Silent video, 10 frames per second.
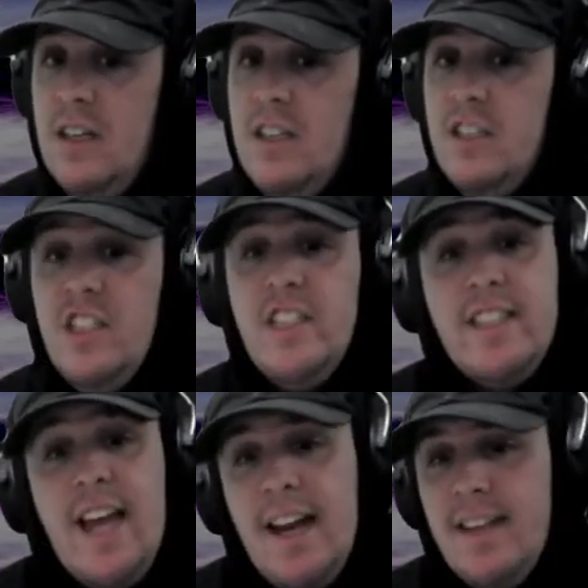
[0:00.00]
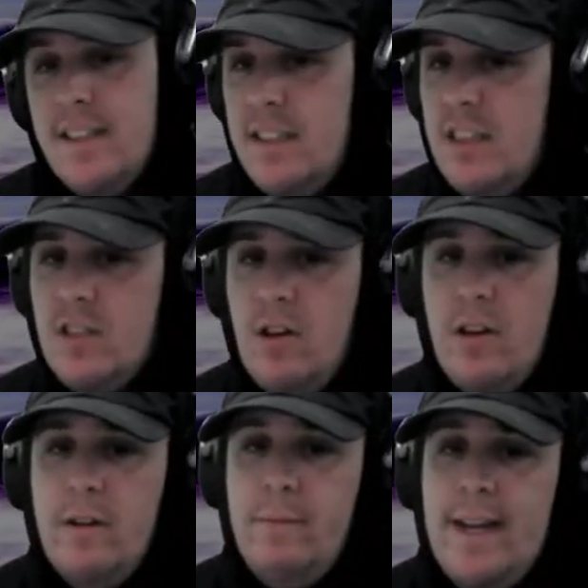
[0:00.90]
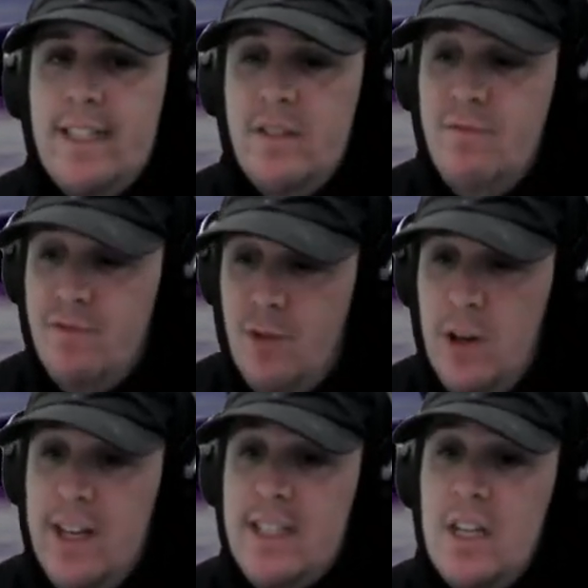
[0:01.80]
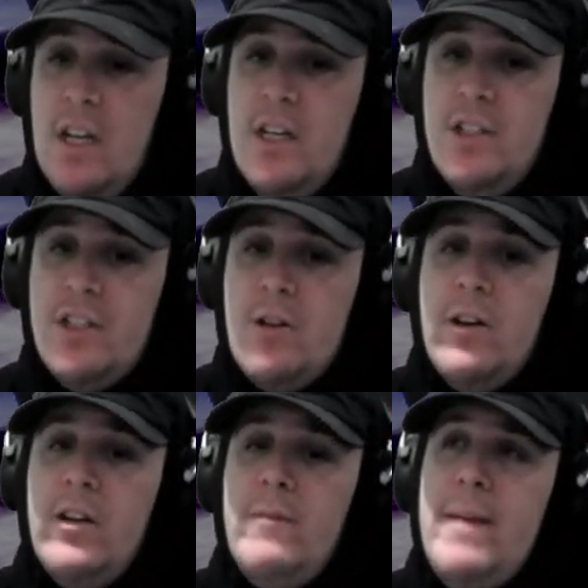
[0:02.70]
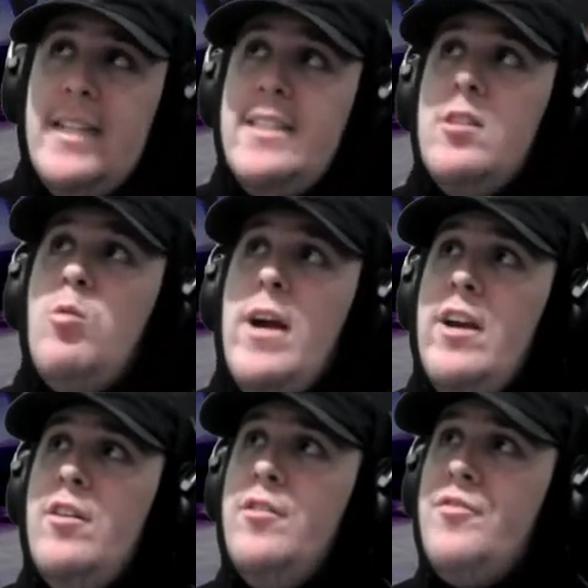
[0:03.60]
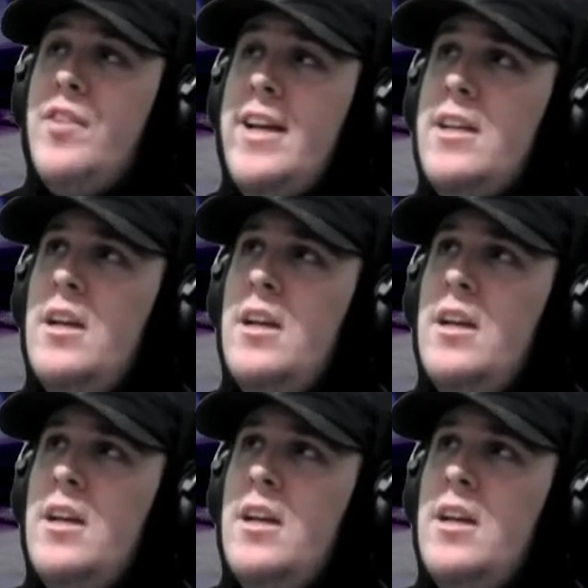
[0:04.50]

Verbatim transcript: She's talented. She's got an amazing voice. She's got an amazing way of, like,